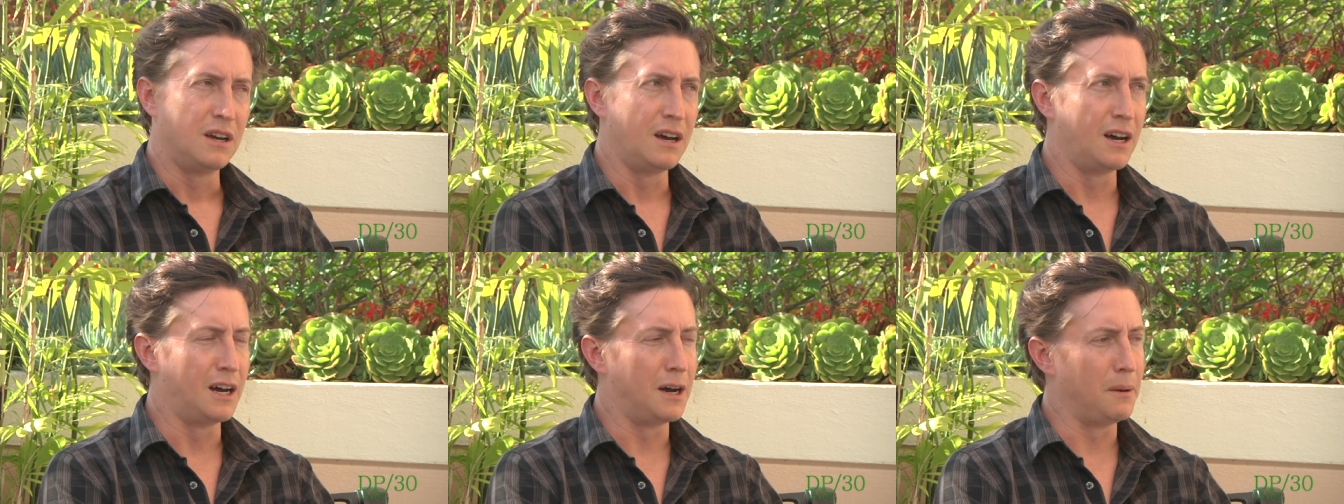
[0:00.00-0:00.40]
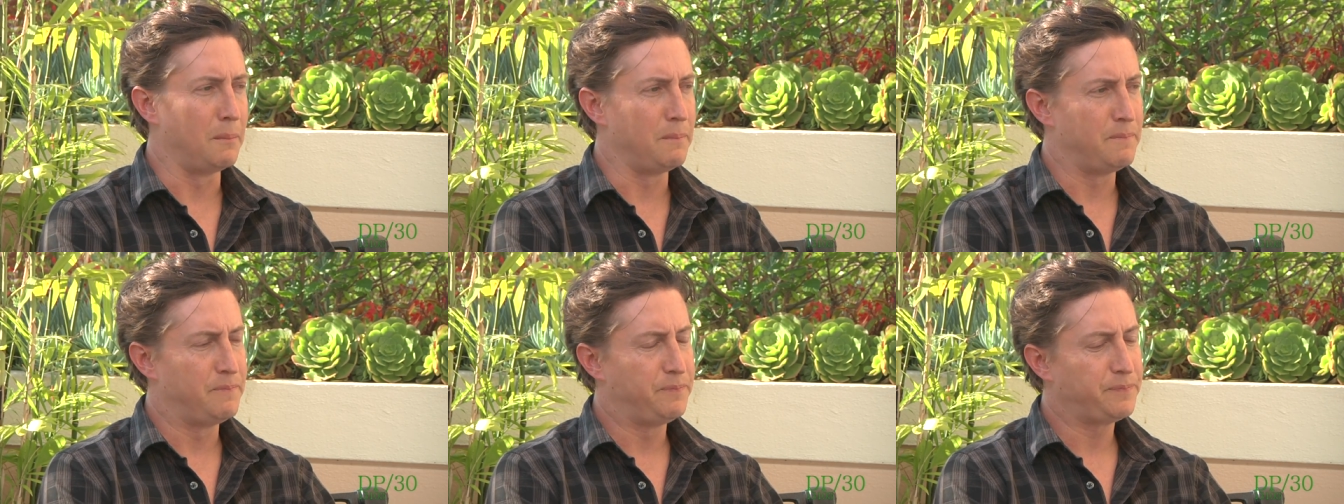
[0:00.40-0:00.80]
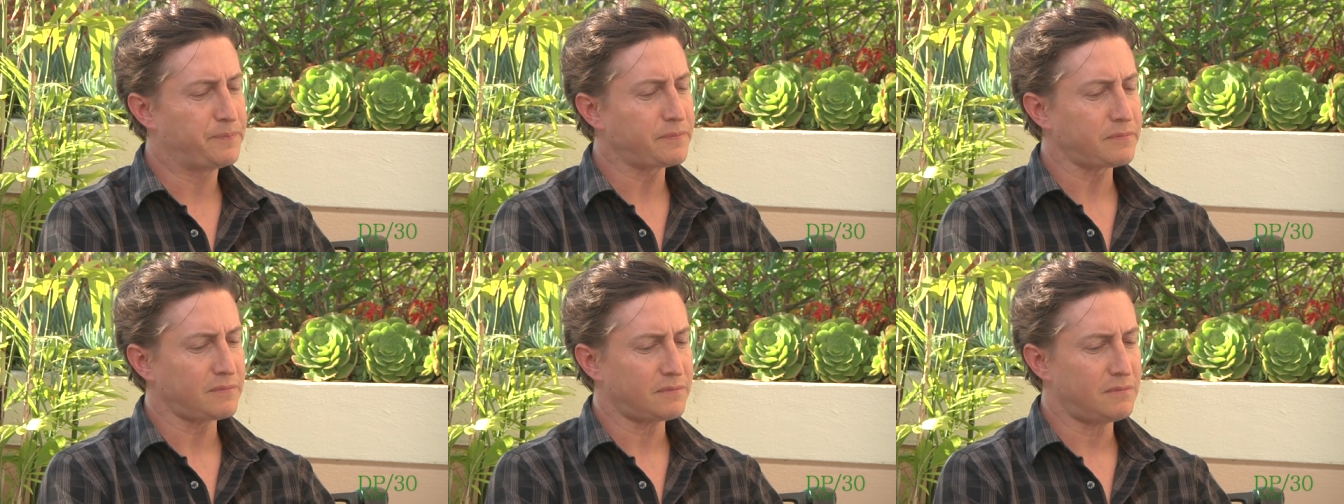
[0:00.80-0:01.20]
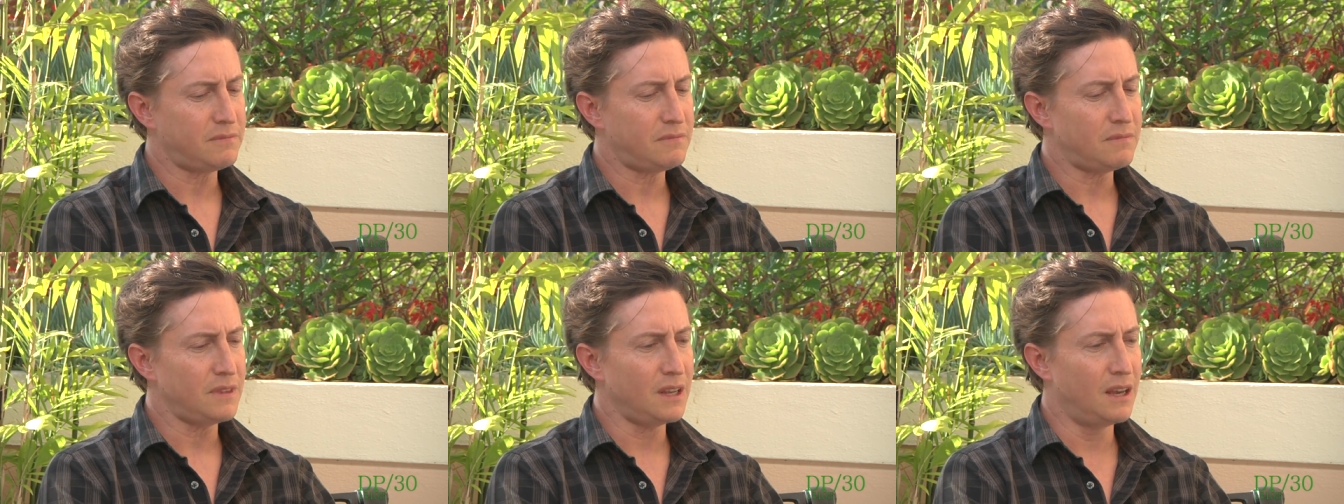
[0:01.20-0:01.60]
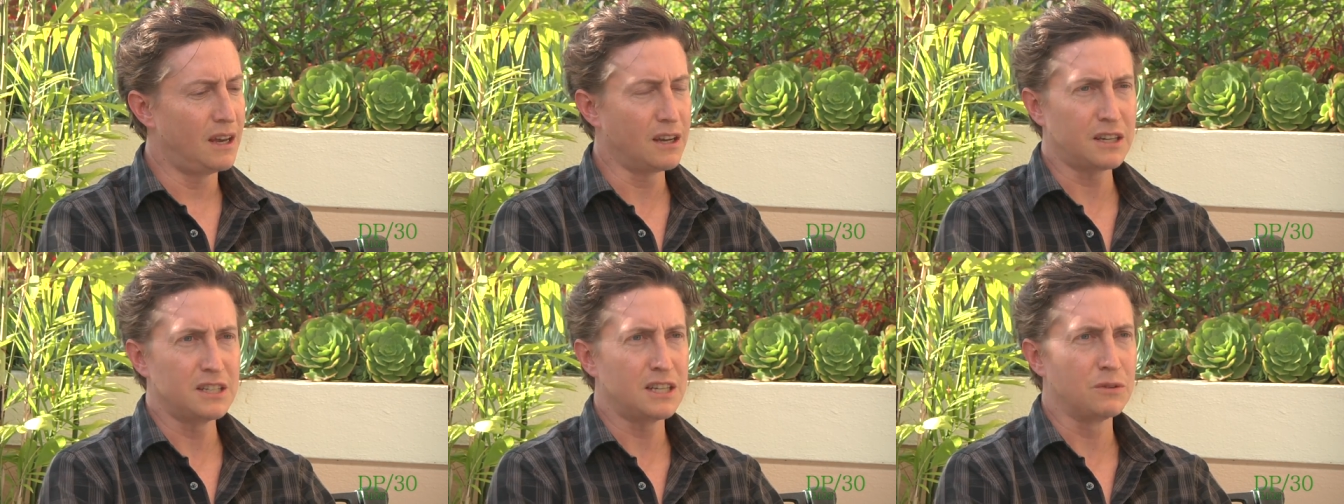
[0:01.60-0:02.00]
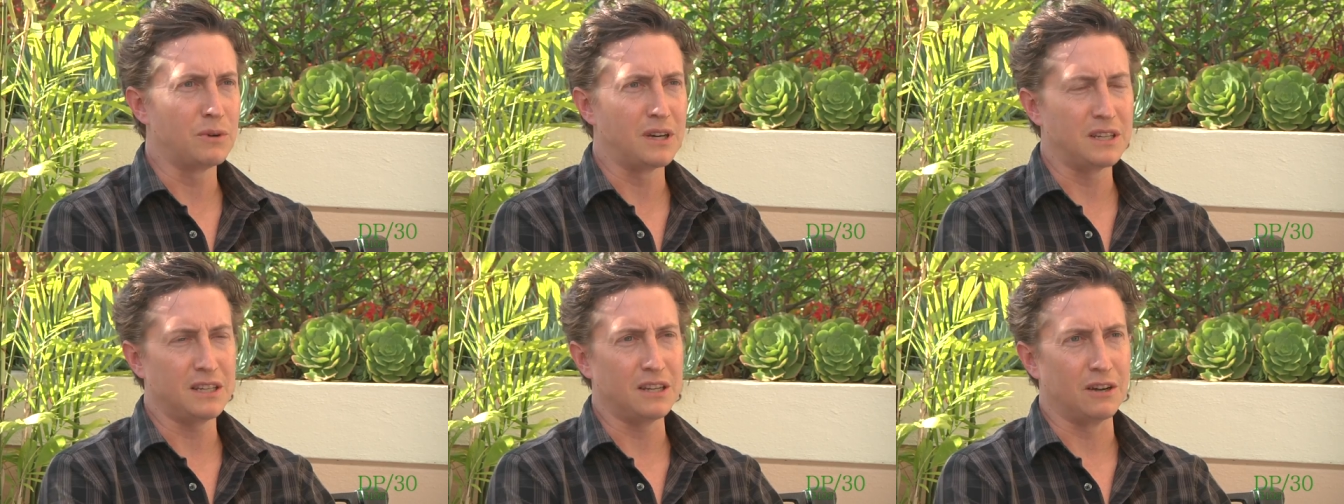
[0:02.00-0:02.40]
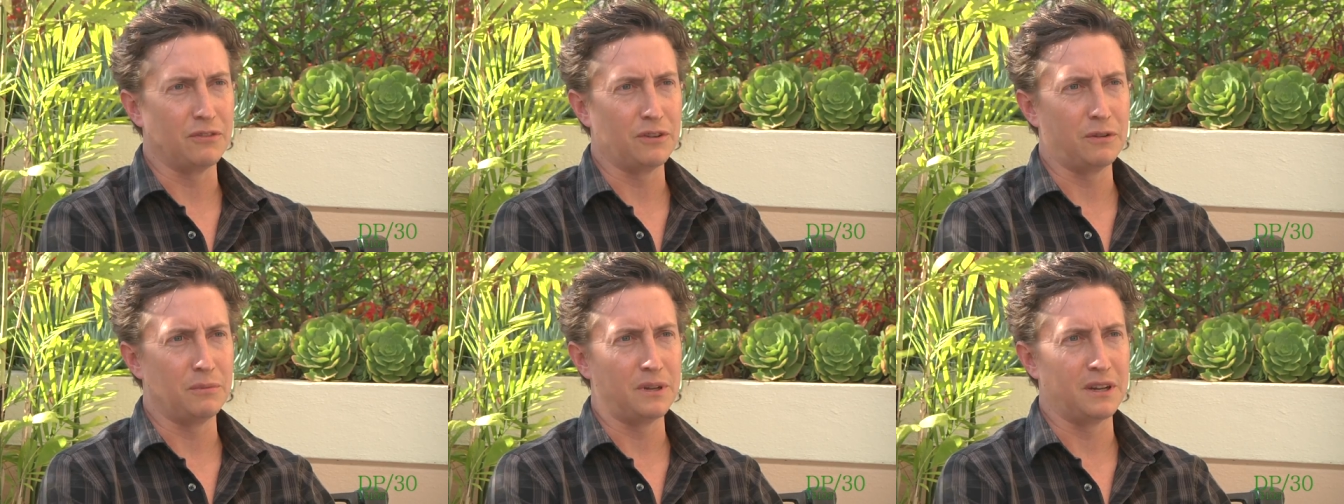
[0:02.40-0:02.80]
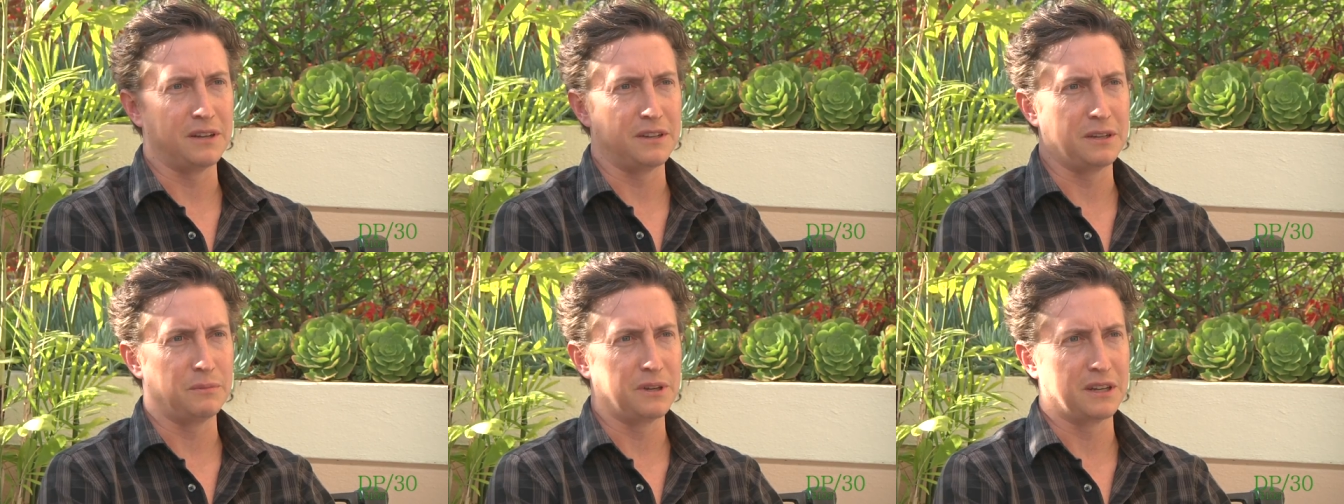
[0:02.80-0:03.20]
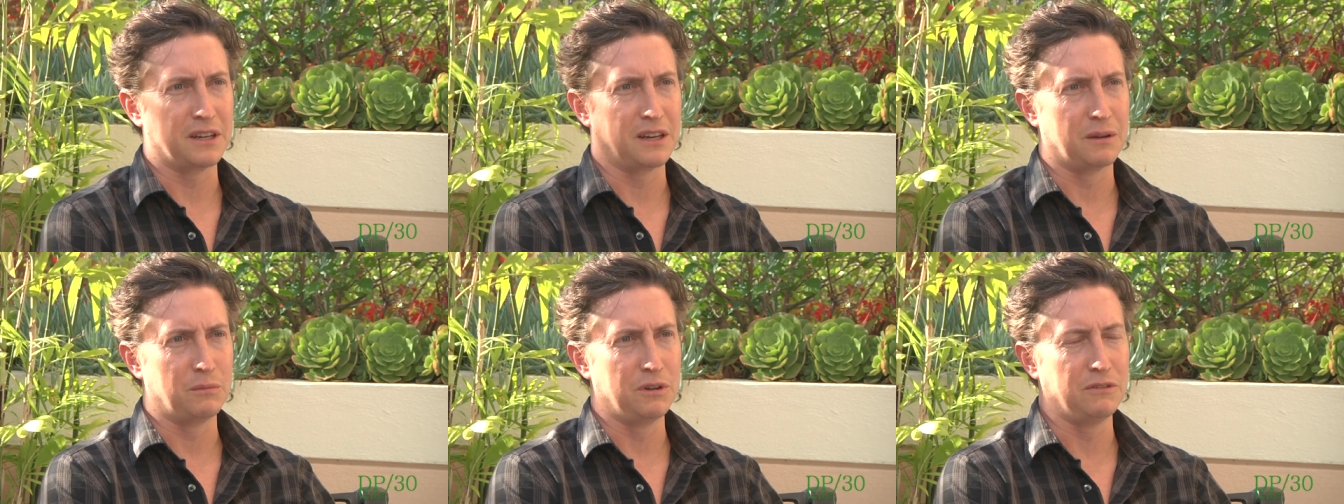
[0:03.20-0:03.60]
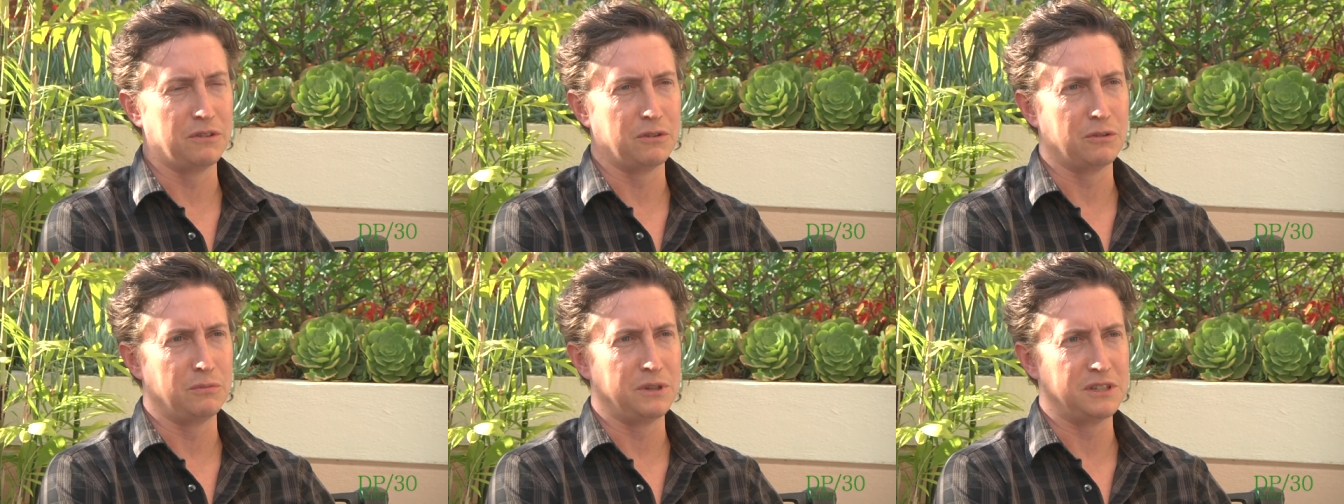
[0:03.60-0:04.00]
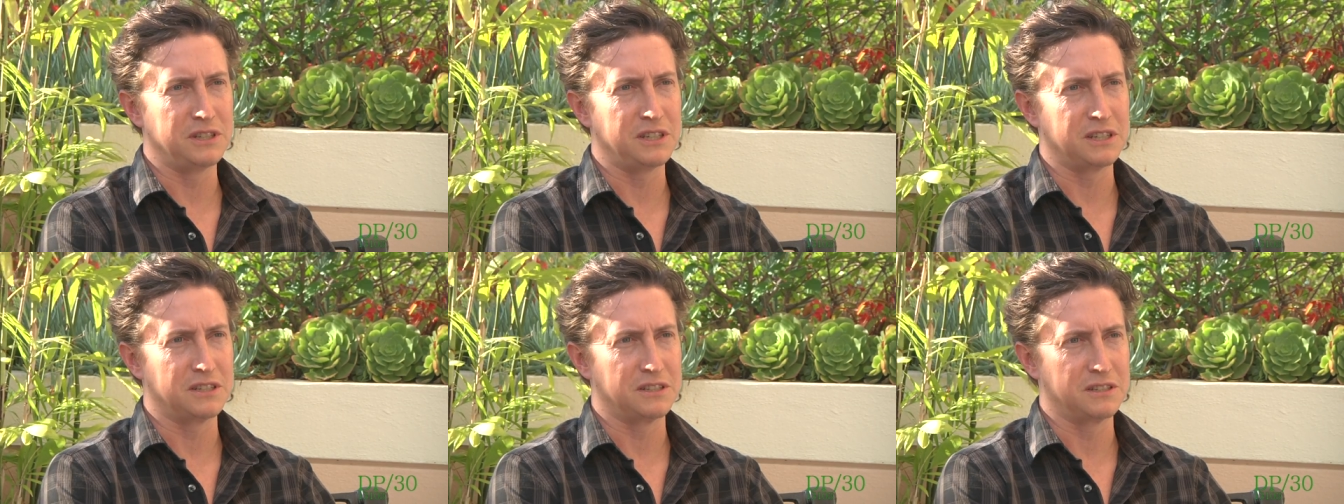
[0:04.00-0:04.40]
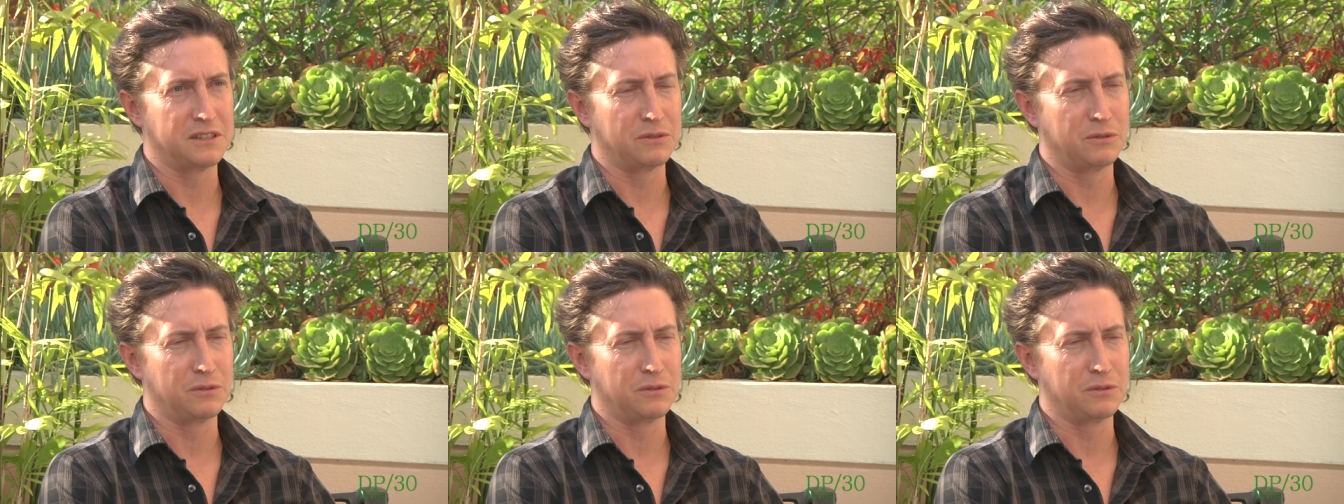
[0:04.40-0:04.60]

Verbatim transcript: because um, otherwise, you know, if it had been a ten million dollar movie, we'd be geniuses,